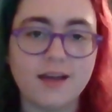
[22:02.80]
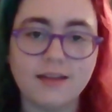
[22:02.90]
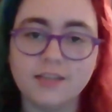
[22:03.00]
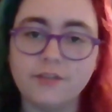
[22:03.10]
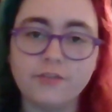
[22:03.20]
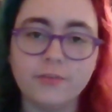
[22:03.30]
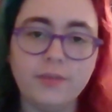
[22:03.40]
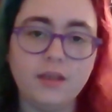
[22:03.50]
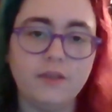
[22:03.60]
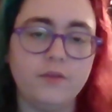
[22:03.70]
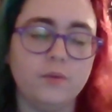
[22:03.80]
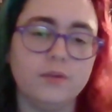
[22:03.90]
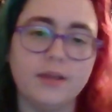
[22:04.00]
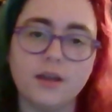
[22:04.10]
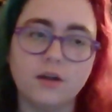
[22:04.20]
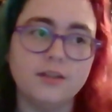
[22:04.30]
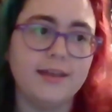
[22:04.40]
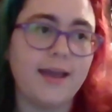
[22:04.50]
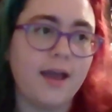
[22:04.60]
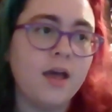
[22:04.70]
content from me, if you would like
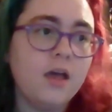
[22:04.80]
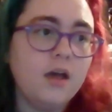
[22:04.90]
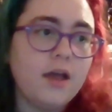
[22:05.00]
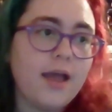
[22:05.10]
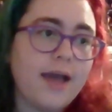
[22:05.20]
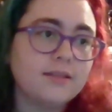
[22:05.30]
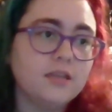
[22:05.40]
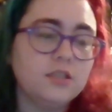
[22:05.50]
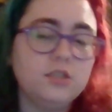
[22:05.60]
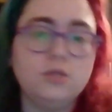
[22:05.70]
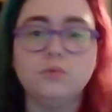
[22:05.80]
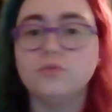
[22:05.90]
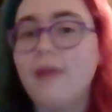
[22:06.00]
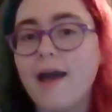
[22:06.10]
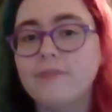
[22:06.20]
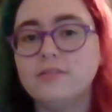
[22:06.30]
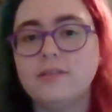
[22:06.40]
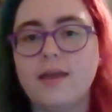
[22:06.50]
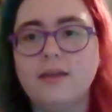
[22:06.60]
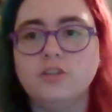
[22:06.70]
early access to
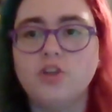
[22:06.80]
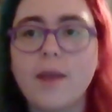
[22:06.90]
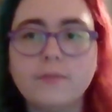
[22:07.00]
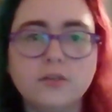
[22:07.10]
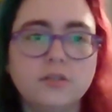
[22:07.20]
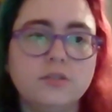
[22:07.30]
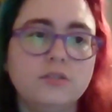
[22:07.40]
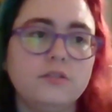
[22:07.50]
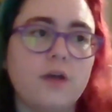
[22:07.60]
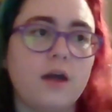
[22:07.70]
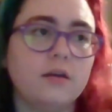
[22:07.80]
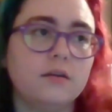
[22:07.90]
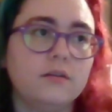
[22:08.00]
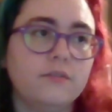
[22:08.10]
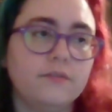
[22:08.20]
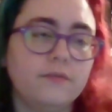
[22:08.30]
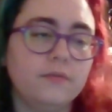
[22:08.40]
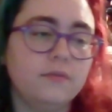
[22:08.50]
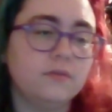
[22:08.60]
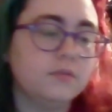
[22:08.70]
drafts and chapters on
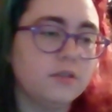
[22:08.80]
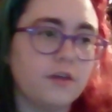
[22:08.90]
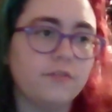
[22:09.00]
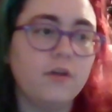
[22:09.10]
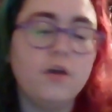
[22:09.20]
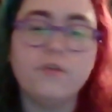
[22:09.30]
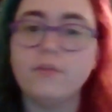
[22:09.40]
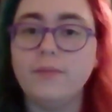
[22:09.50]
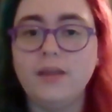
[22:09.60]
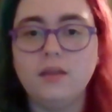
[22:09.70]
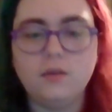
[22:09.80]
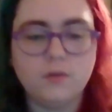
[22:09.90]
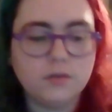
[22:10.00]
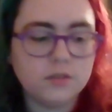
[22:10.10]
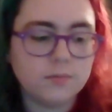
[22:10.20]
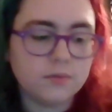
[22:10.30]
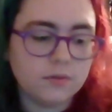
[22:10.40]
stuff from me, you can